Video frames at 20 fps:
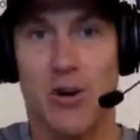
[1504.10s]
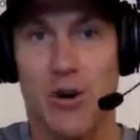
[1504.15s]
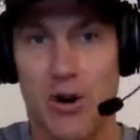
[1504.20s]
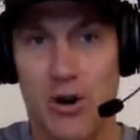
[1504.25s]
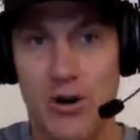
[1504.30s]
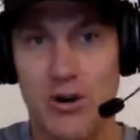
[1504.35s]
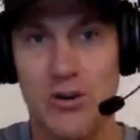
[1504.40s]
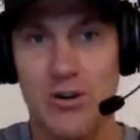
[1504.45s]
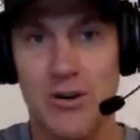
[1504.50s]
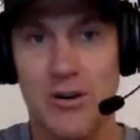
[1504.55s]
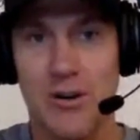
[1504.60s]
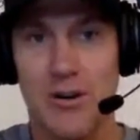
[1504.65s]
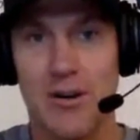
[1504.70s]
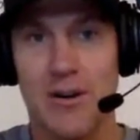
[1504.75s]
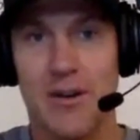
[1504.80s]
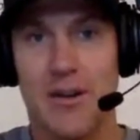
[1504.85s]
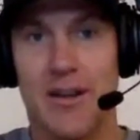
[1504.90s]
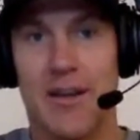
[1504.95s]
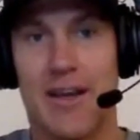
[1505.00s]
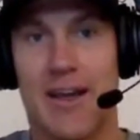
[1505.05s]
call
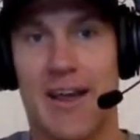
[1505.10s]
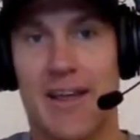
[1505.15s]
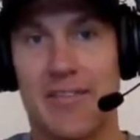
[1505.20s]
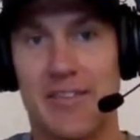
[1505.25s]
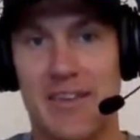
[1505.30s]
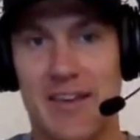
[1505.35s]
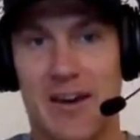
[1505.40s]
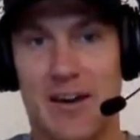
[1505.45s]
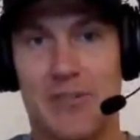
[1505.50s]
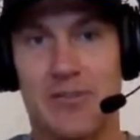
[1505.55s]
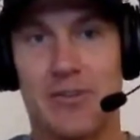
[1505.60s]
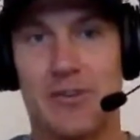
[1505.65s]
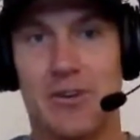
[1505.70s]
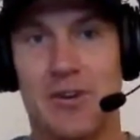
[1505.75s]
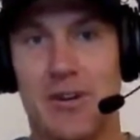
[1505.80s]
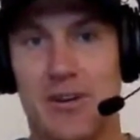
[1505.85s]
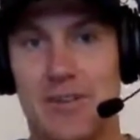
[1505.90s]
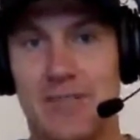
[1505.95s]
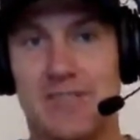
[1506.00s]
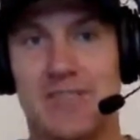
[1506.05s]
and the
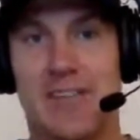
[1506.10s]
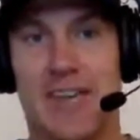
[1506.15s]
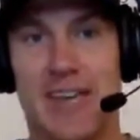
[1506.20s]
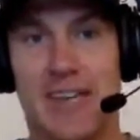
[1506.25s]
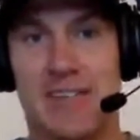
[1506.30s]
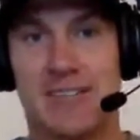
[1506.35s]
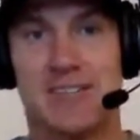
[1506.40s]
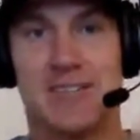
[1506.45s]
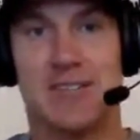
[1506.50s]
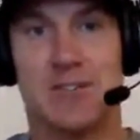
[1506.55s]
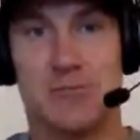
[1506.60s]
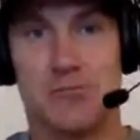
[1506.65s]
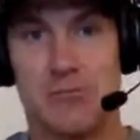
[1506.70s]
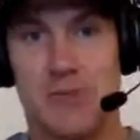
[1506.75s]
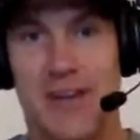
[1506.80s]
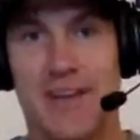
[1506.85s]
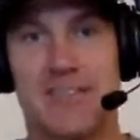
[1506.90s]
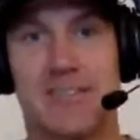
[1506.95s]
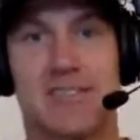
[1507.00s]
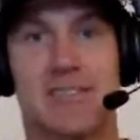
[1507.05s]
other takes the
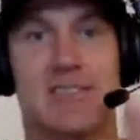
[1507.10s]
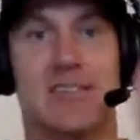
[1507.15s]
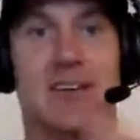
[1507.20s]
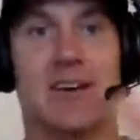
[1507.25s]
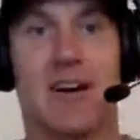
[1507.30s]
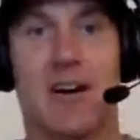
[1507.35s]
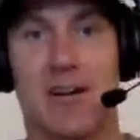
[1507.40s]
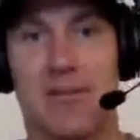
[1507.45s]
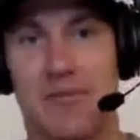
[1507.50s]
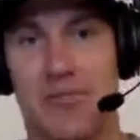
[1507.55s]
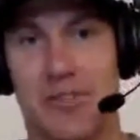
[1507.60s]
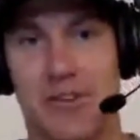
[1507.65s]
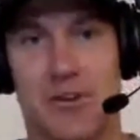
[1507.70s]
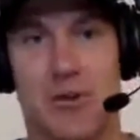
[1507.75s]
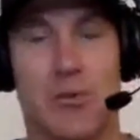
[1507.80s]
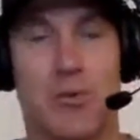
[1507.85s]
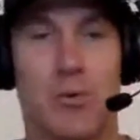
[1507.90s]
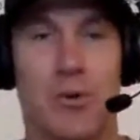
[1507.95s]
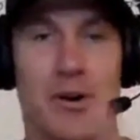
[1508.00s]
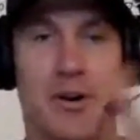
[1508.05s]
rest of the
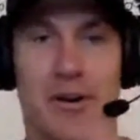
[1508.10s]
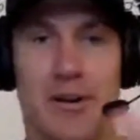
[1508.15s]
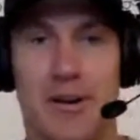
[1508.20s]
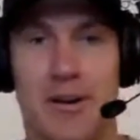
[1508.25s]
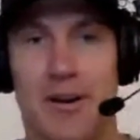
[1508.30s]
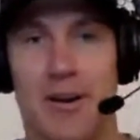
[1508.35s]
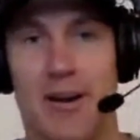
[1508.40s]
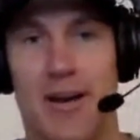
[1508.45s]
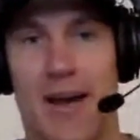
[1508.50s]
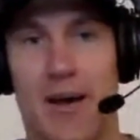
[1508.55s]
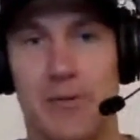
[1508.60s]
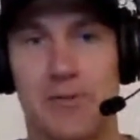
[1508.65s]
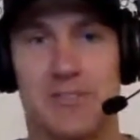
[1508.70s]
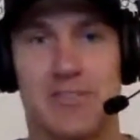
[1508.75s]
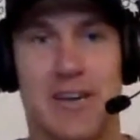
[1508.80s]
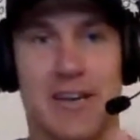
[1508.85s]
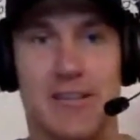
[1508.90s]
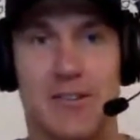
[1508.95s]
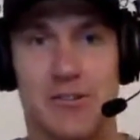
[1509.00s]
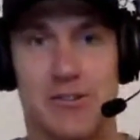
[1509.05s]
court
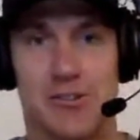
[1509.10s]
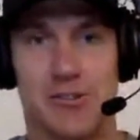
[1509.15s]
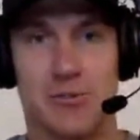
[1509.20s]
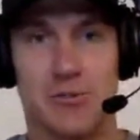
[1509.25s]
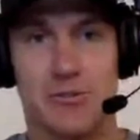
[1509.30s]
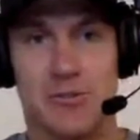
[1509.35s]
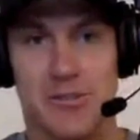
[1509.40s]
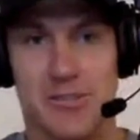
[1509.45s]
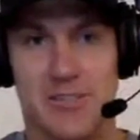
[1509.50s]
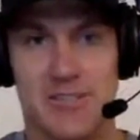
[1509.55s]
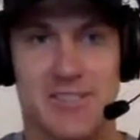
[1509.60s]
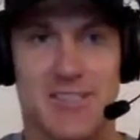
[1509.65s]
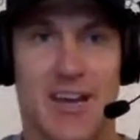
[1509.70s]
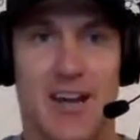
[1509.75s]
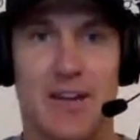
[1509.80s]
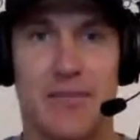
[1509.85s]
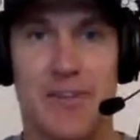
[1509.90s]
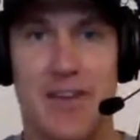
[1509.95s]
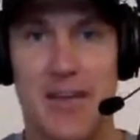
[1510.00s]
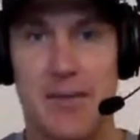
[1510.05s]
outside their shoulder and is
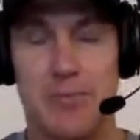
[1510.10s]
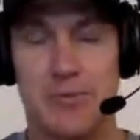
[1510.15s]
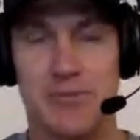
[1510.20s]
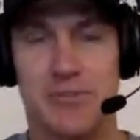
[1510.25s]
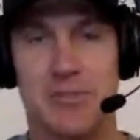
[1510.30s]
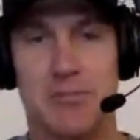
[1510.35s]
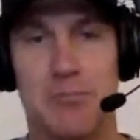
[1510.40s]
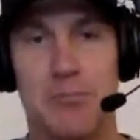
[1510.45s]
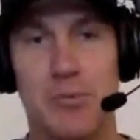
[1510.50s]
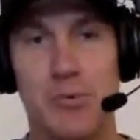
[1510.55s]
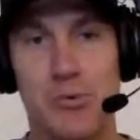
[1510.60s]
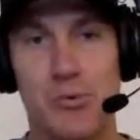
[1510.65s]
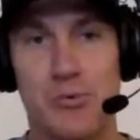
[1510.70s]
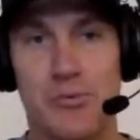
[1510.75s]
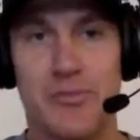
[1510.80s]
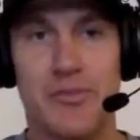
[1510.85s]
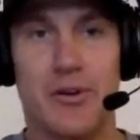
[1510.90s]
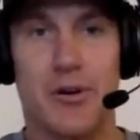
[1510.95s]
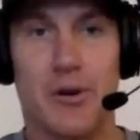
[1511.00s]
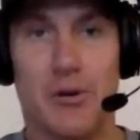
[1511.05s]
kind of able to
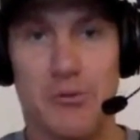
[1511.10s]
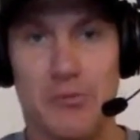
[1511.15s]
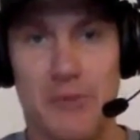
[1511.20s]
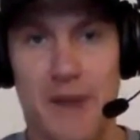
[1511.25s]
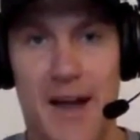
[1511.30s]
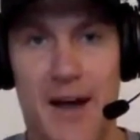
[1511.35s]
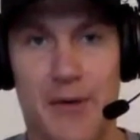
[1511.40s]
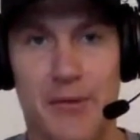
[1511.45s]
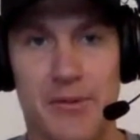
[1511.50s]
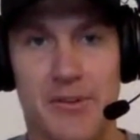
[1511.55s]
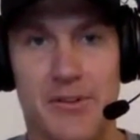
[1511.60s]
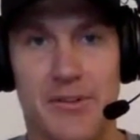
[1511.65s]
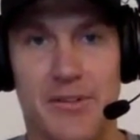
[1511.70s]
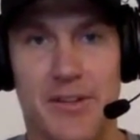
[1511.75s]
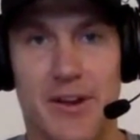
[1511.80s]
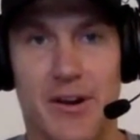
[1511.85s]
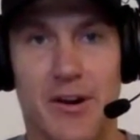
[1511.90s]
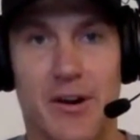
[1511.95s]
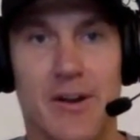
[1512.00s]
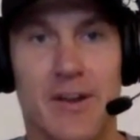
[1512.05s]
move around
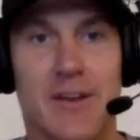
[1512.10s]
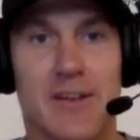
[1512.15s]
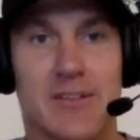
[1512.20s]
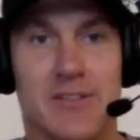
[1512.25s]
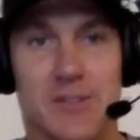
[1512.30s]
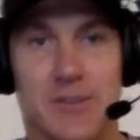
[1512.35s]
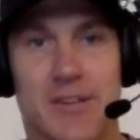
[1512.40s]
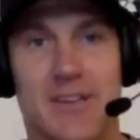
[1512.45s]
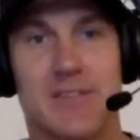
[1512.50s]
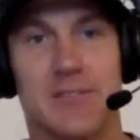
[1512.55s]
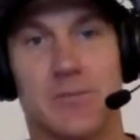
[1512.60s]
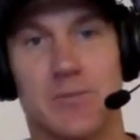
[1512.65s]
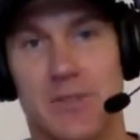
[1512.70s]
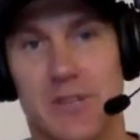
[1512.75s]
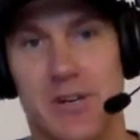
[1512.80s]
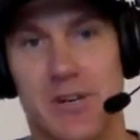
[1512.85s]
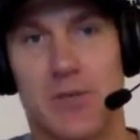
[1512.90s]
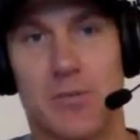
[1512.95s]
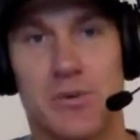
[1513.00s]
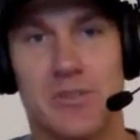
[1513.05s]
there. So that,
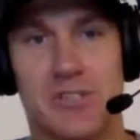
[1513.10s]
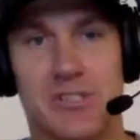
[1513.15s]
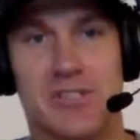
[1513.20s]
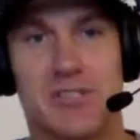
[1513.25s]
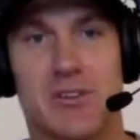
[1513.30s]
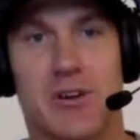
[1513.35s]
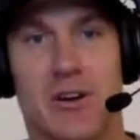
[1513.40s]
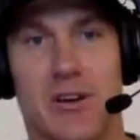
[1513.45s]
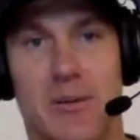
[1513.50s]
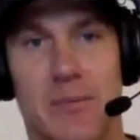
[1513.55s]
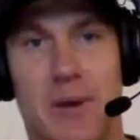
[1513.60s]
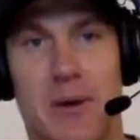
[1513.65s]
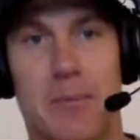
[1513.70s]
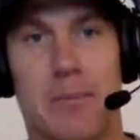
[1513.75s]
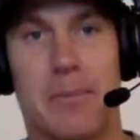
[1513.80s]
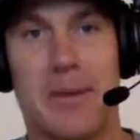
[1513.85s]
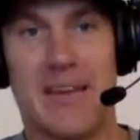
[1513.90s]
you know, we're just talking about